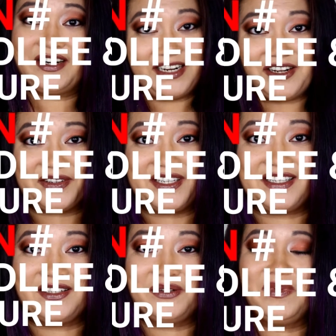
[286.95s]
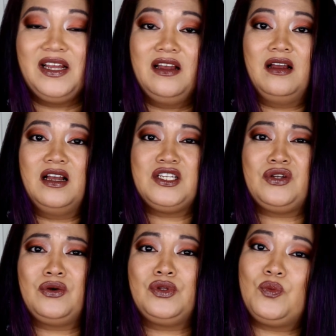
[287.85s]
and ecosystem.
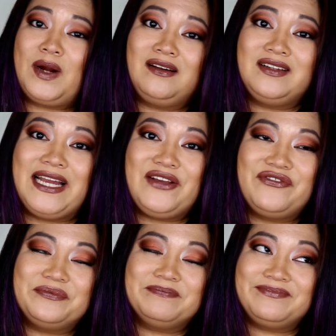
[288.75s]
So the wildlife,